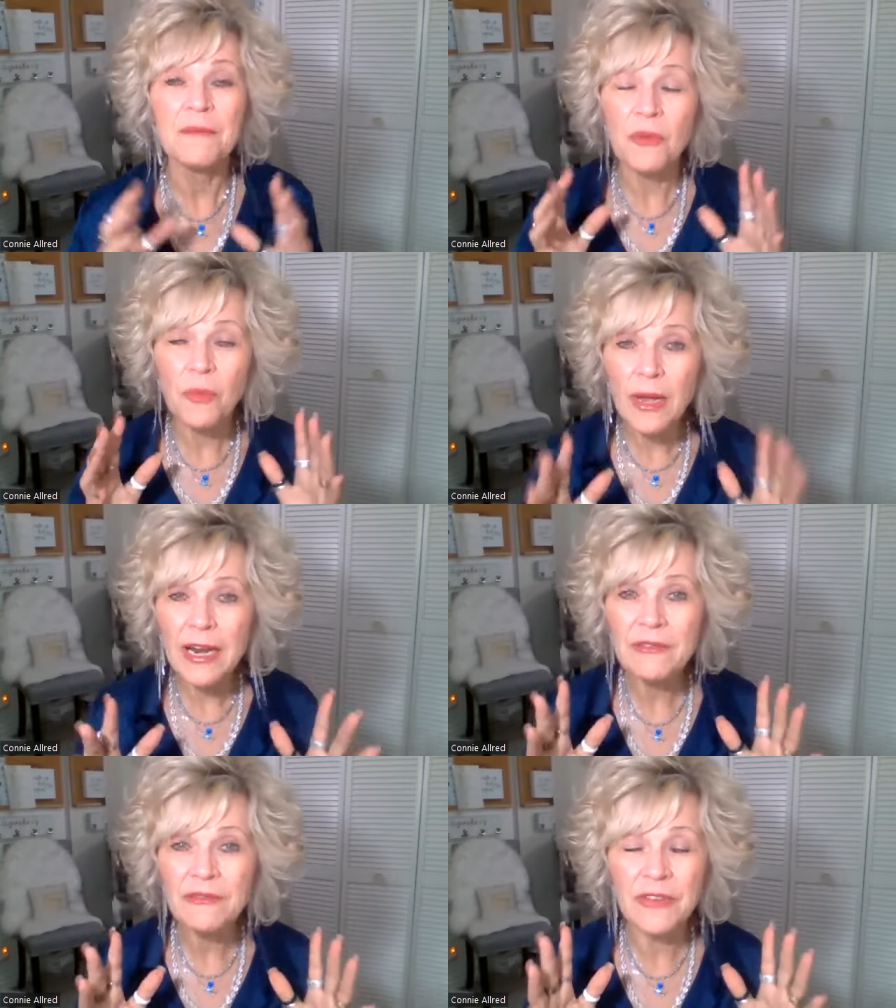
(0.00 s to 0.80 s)
But
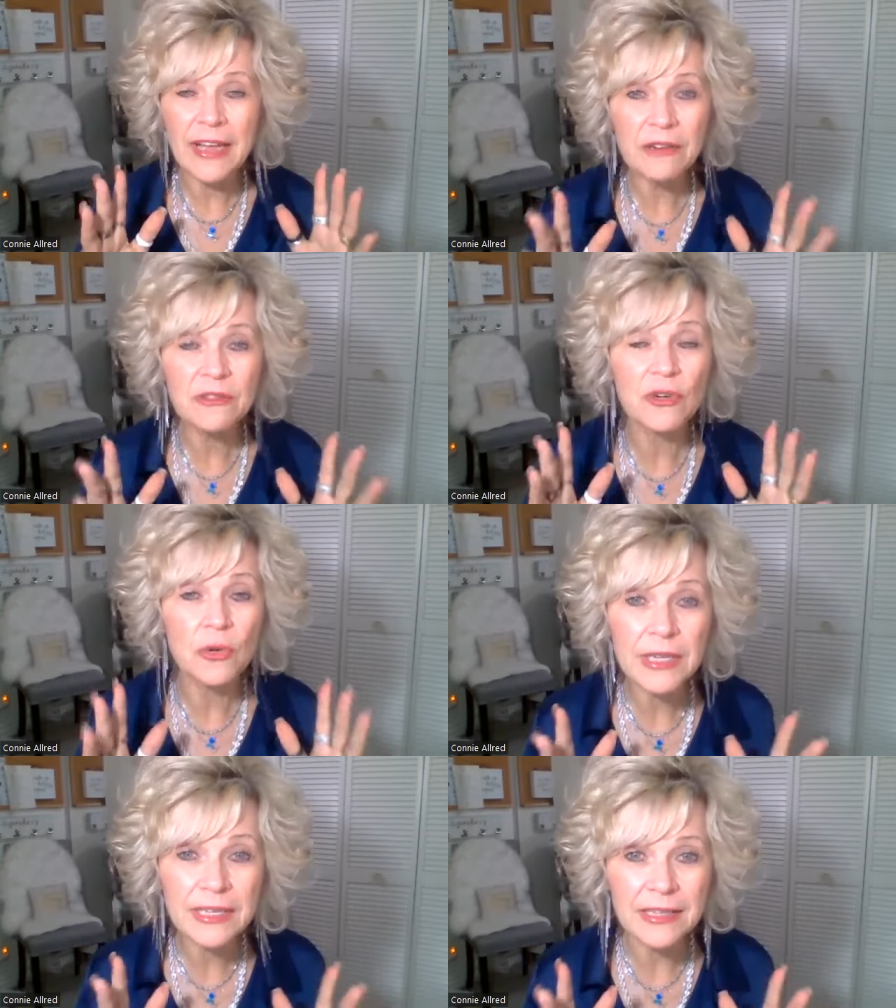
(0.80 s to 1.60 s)
what I found
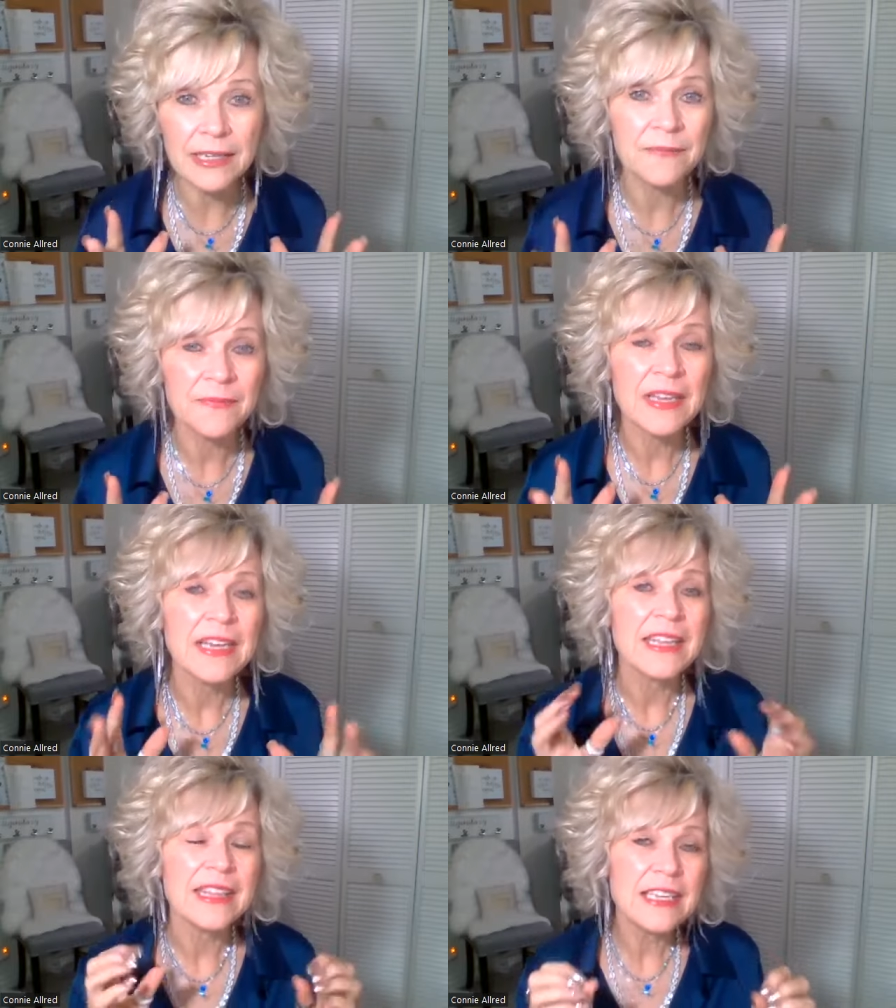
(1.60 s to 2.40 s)
quickly,
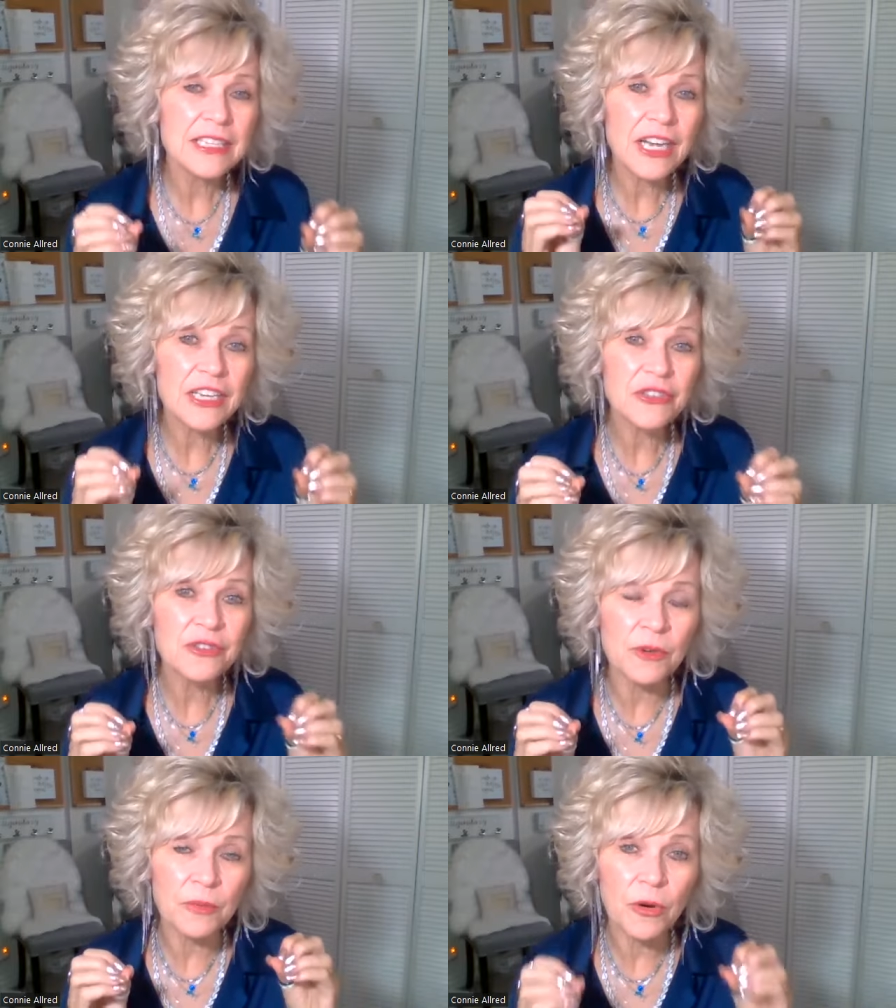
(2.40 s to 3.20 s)
this
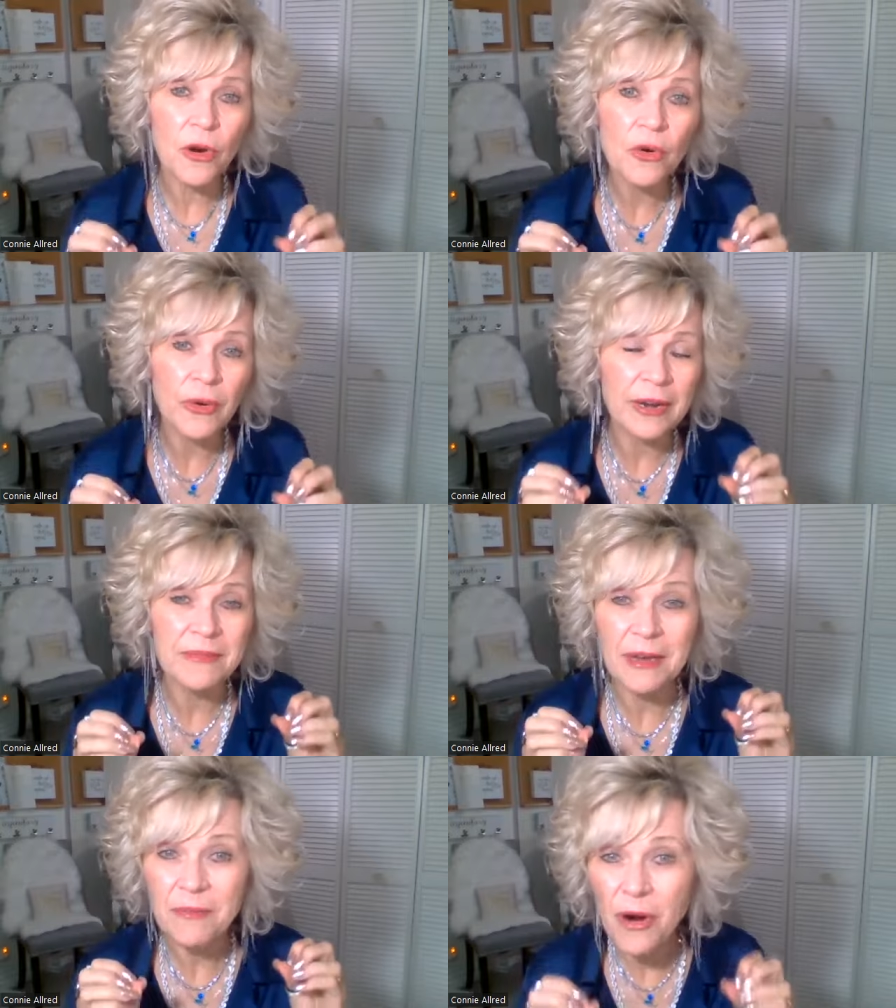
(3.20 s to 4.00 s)
customer
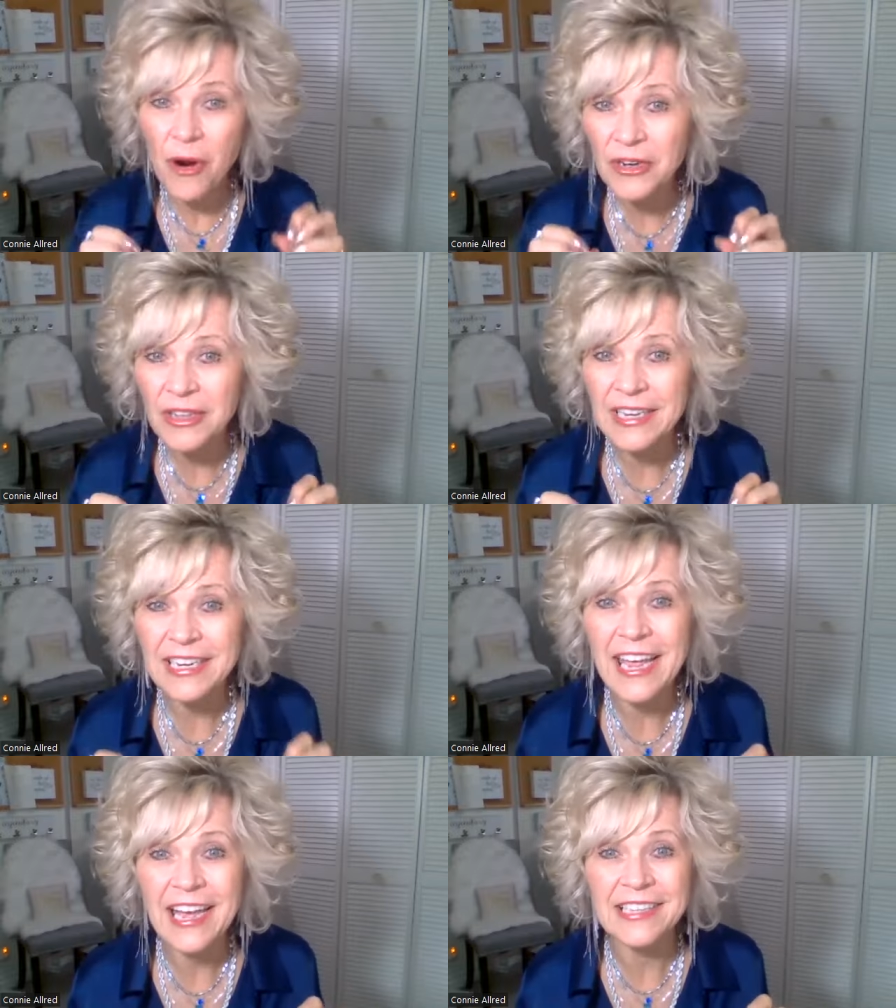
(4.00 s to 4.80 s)
program that Park
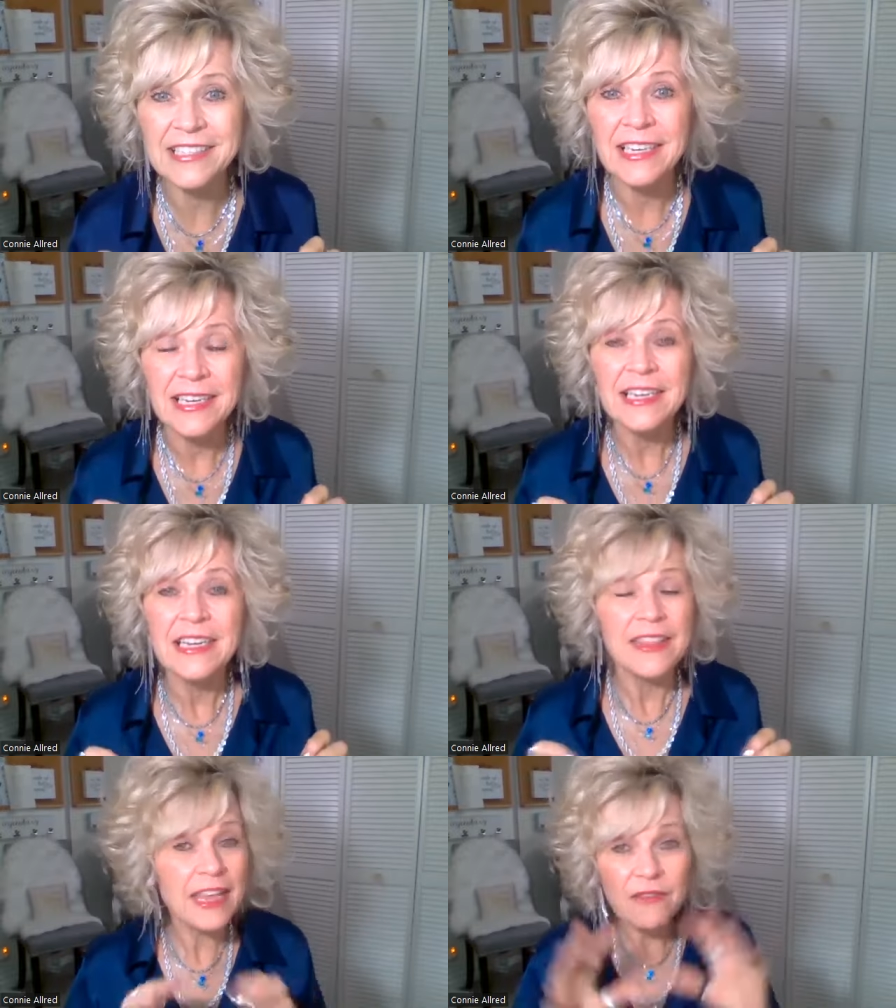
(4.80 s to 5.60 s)
Lane has,
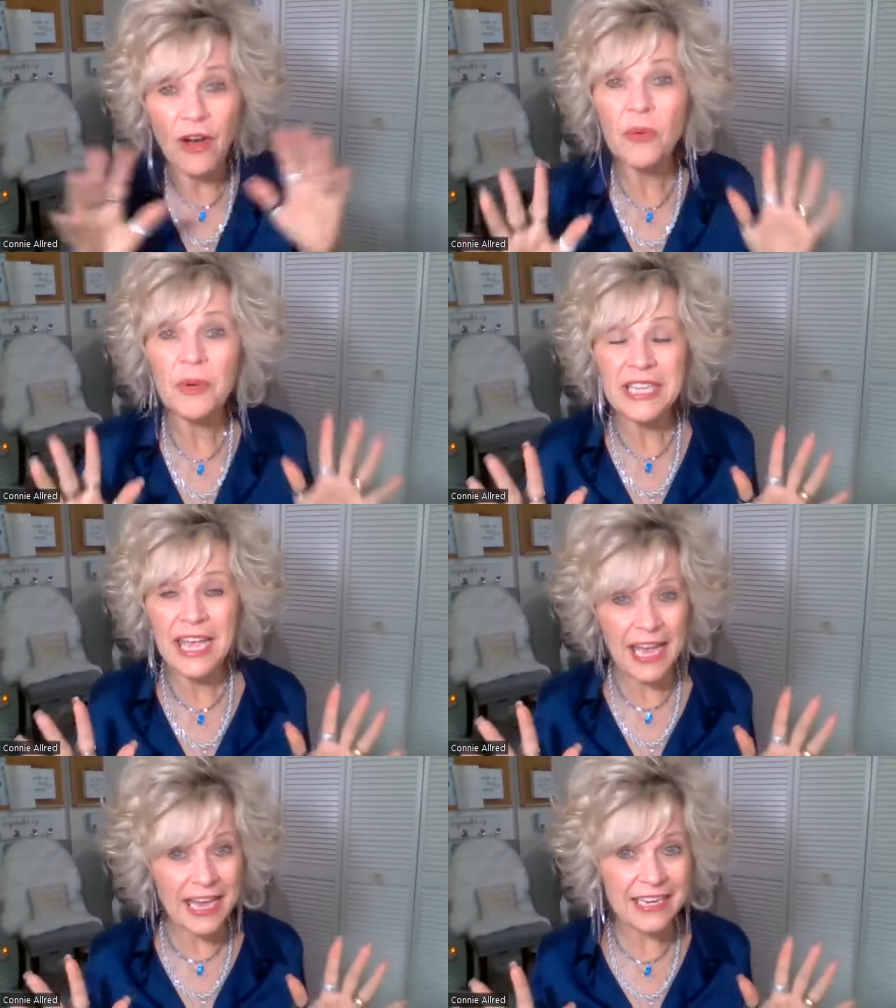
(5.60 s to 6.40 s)
they've always
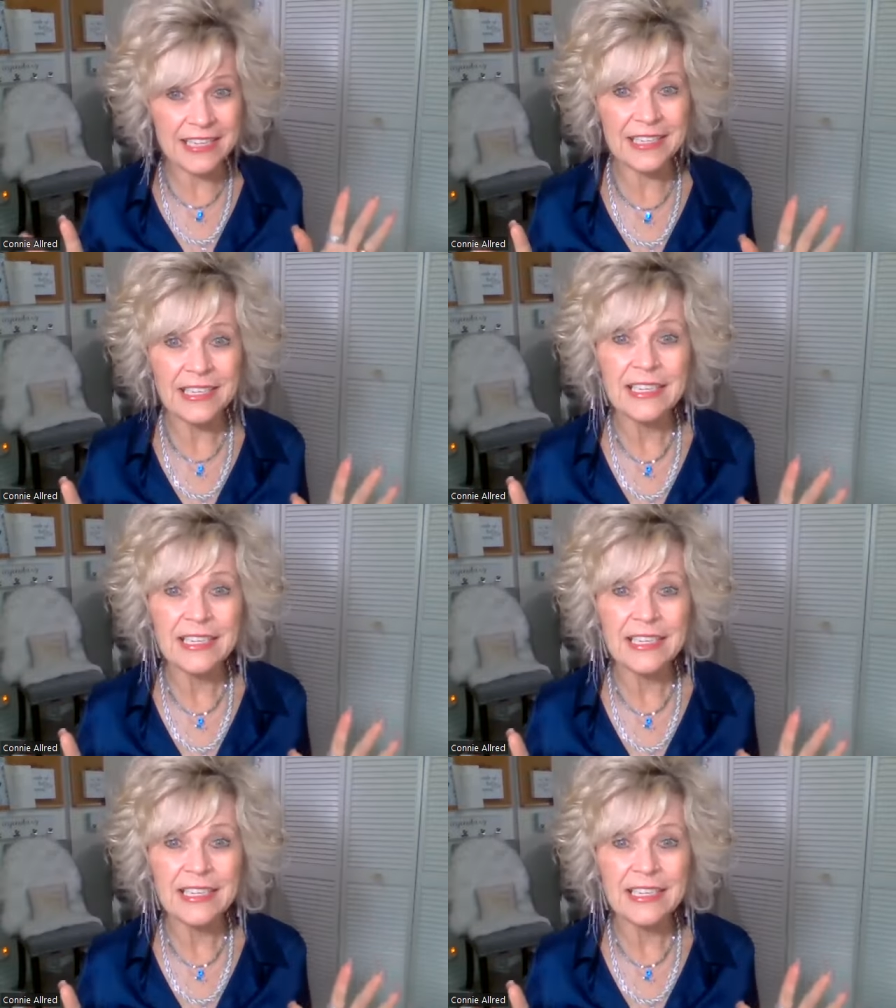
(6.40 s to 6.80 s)
had it.